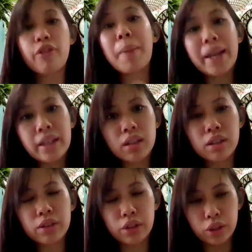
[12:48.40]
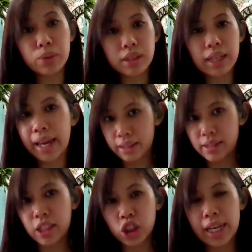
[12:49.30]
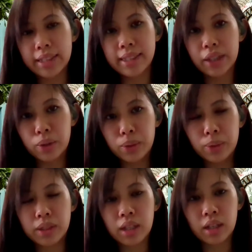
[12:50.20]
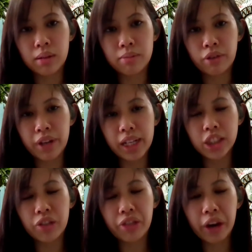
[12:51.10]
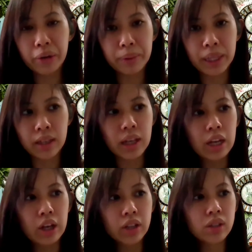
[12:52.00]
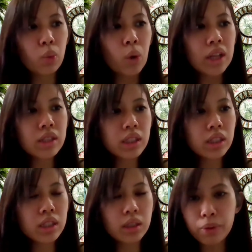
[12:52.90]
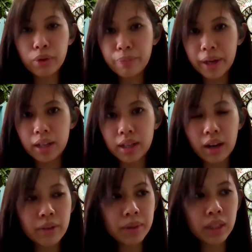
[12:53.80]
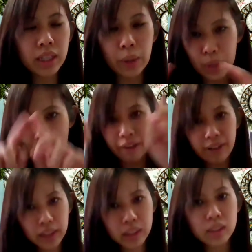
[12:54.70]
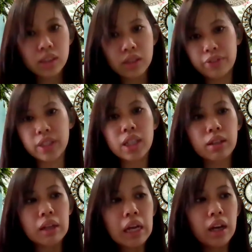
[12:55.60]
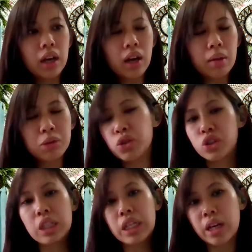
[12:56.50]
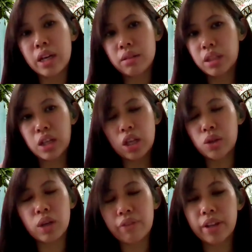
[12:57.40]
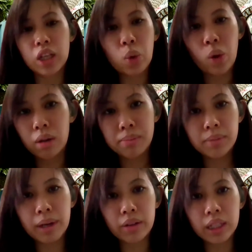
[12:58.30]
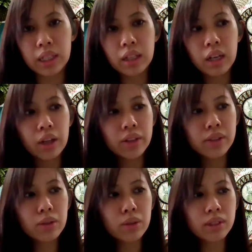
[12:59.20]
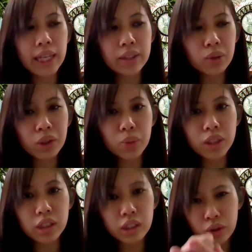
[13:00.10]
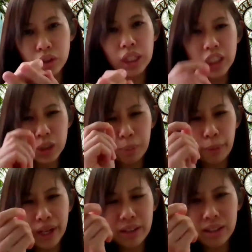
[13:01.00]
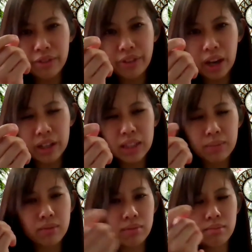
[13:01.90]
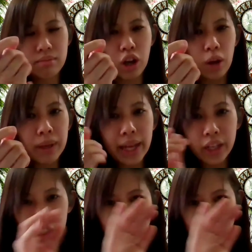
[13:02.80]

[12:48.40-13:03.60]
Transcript: for medical use, like such as tattoos for radiation therapy. So once this is approved by the government and we have like the certificate, usually they don't have any qualms about it. So tattoos, we just usually just prick the very top layer